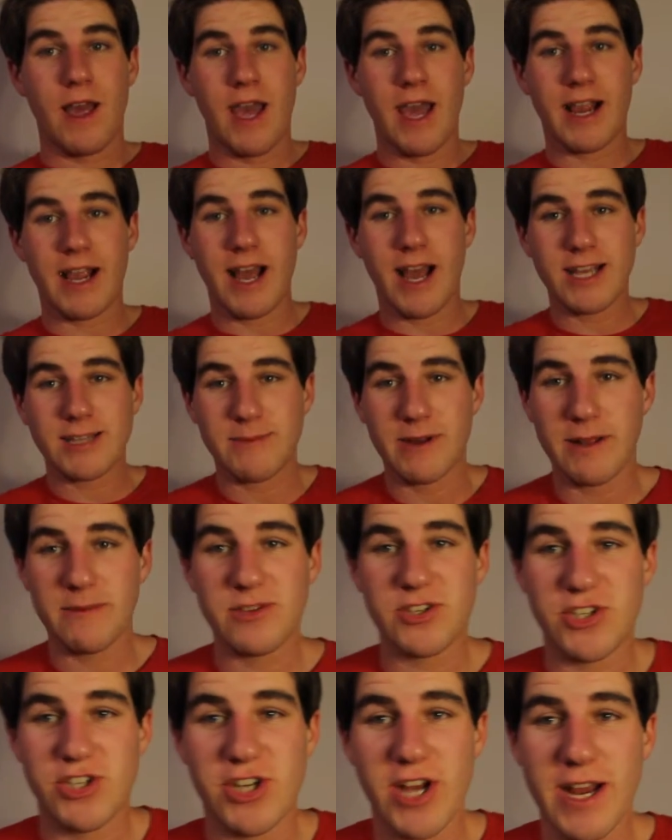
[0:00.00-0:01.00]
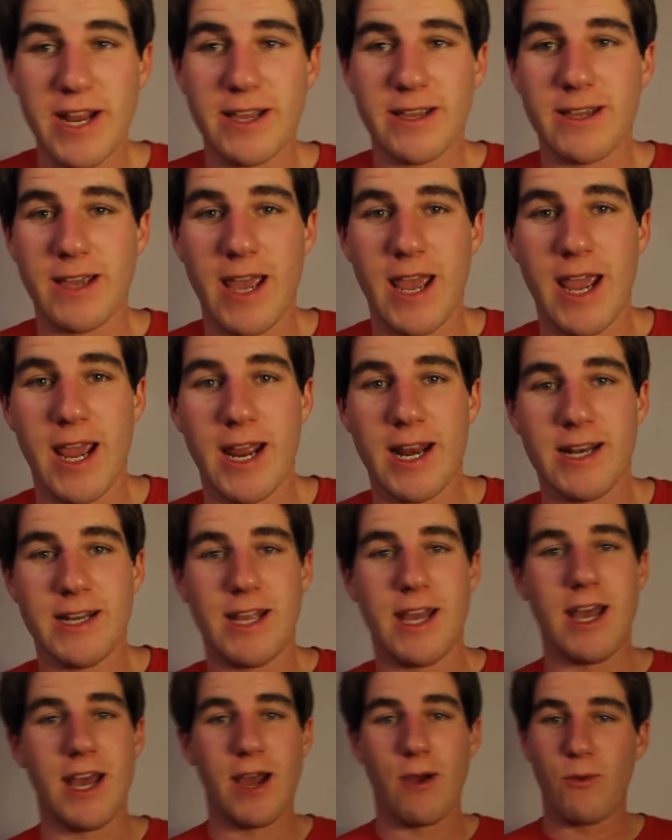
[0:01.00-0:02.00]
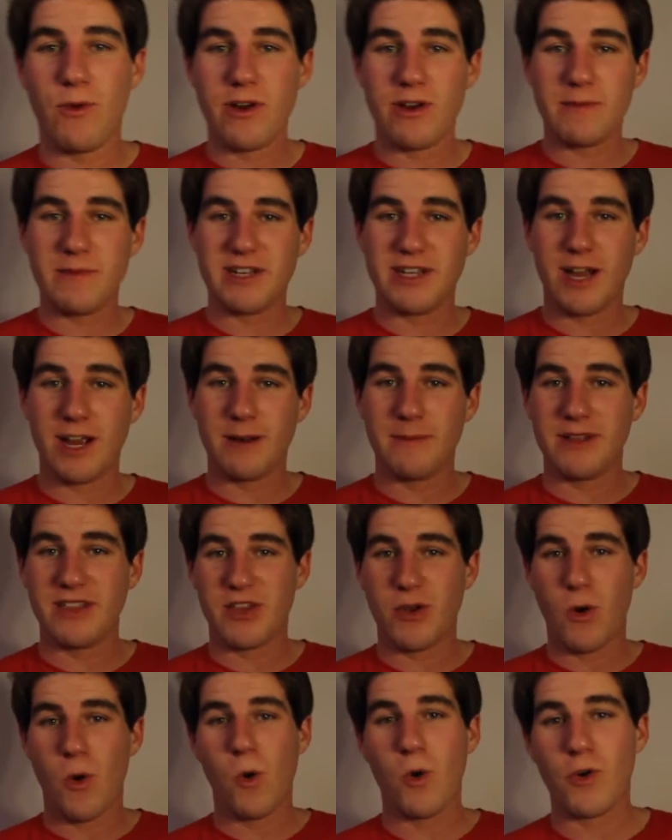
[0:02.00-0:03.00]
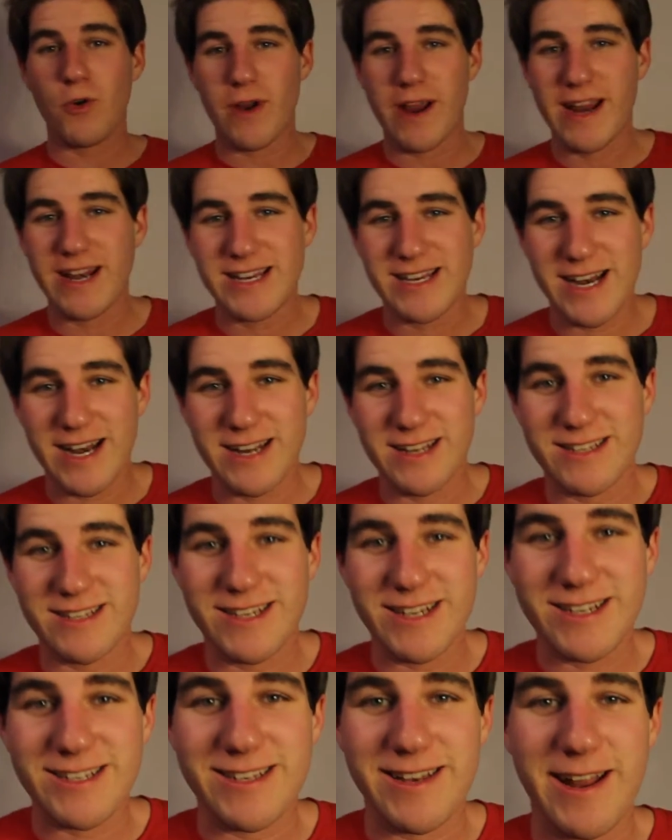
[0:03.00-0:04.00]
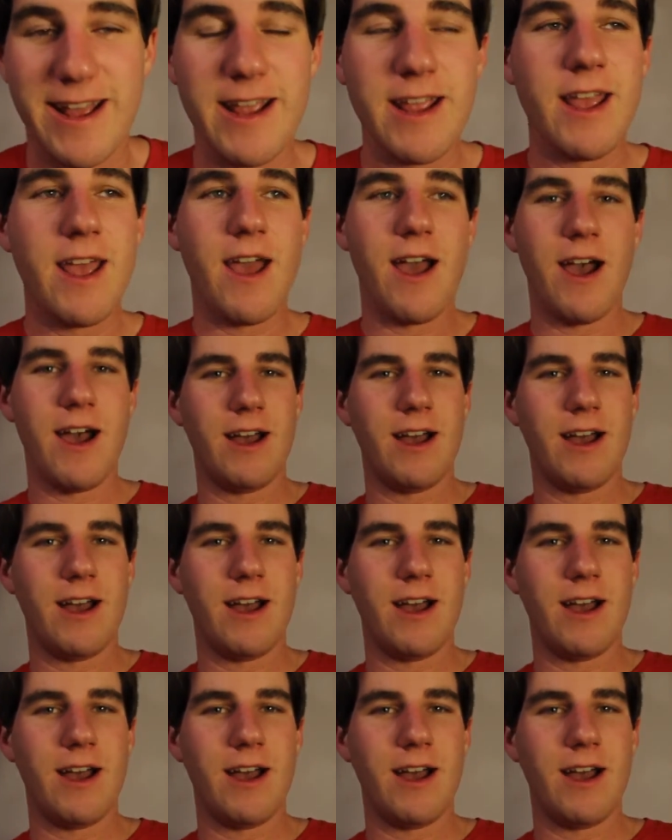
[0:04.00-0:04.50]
Hey guys, my name is Jake, and we're going to be talking about the Order 1886 today.